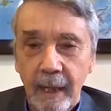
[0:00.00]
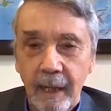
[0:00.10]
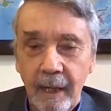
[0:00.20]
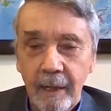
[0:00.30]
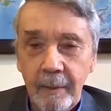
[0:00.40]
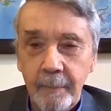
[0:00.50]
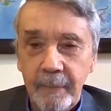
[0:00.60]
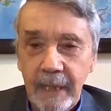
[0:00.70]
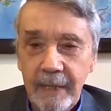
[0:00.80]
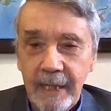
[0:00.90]

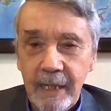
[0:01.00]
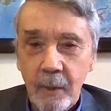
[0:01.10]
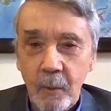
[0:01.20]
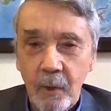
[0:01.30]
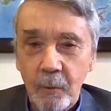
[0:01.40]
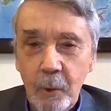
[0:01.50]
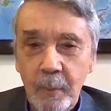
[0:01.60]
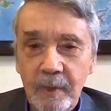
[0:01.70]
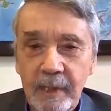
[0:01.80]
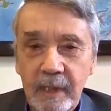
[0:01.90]
And there were
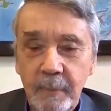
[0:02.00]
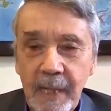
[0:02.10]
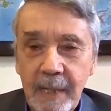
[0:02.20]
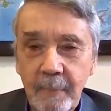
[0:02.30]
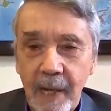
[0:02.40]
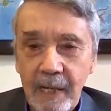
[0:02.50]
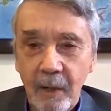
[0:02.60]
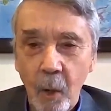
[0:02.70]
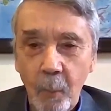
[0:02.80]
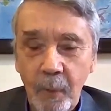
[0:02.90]
rumors that Tibet might
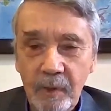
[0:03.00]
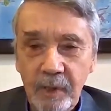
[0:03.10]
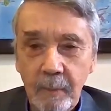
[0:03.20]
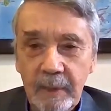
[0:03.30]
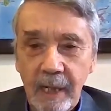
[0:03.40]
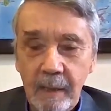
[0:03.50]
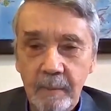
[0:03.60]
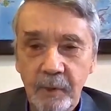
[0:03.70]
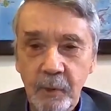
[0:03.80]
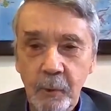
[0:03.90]
open sometime
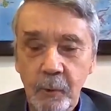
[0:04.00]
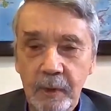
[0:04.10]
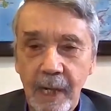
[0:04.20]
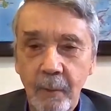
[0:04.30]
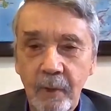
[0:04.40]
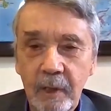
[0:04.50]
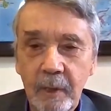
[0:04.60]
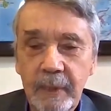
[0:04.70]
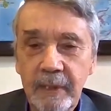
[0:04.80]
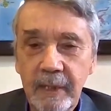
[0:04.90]
soon. And I wanted to
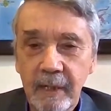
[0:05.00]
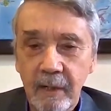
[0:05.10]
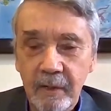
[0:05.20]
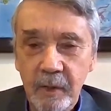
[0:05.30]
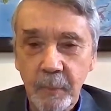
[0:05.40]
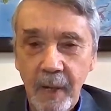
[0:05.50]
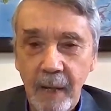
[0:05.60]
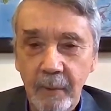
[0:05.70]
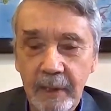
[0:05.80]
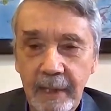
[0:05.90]
be there on the
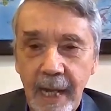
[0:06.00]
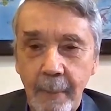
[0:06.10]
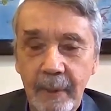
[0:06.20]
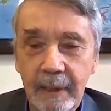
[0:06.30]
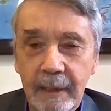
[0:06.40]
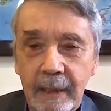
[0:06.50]
spot when it happened.